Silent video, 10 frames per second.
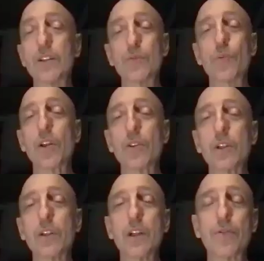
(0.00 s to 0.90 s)
that his brother
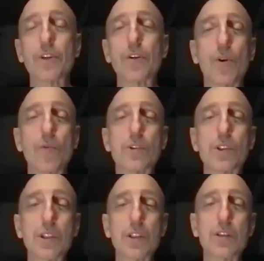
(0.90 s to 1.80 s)
didn't have to go
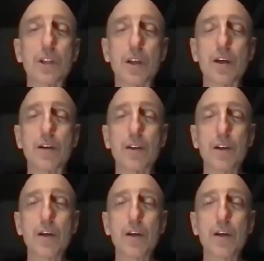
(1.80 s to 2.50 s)
overseas. Yeah,